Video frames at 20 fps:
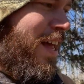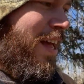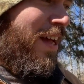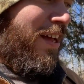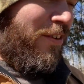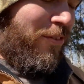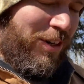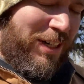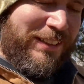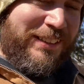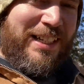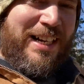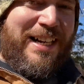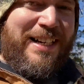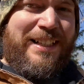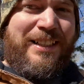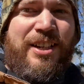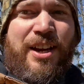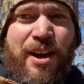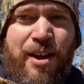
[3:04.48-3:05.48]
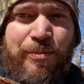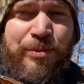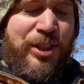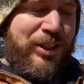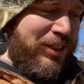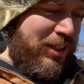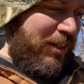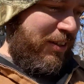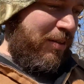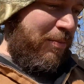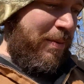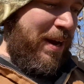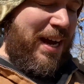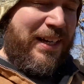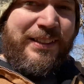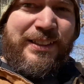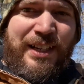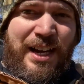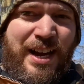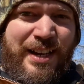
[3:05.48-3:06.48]
the reason I didn't come just on the
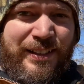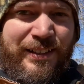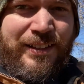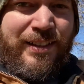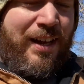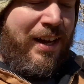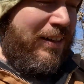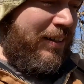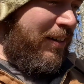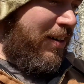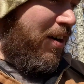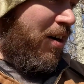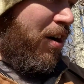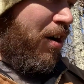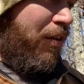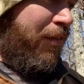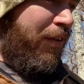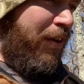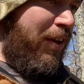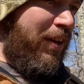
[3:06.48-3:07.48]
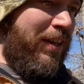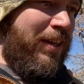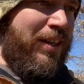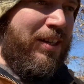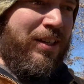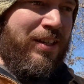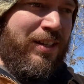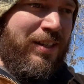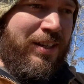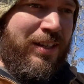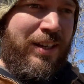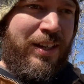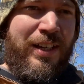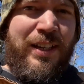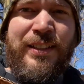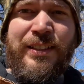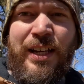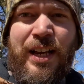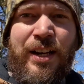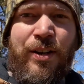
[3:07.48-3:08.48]
backside and cut it off
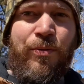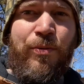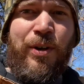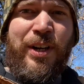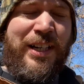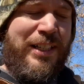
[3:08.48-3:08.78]
is I didn't want it